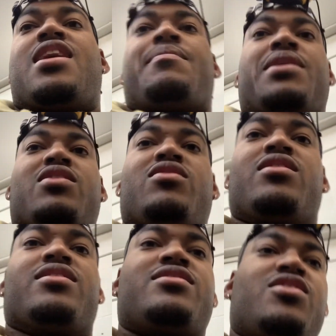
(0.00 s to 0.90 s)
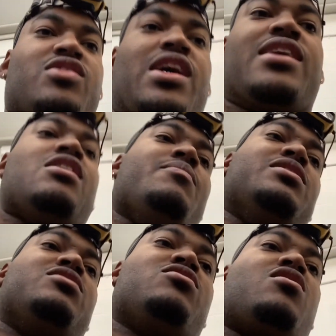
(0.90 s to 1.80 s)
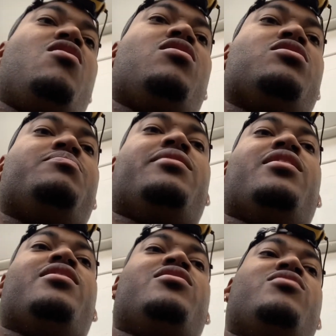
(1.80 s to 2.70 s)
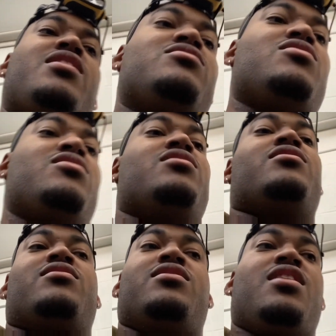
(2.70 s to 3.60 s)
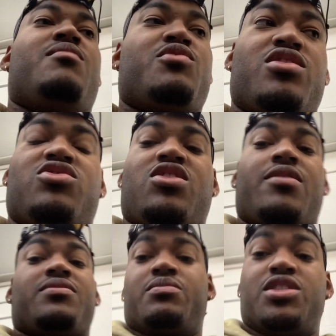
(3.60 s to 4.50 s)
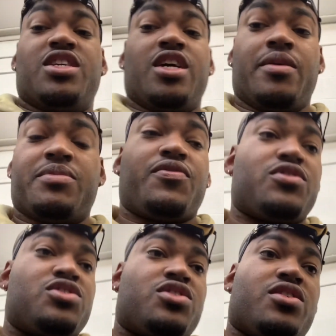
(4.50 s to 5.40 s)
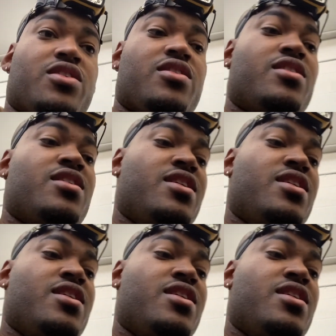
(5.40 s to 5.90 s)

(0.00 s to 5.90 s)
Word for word: I'm not gonna tell you guys how much it's gonna cost, but you guys are gonna I'm gonna drop some gems for sure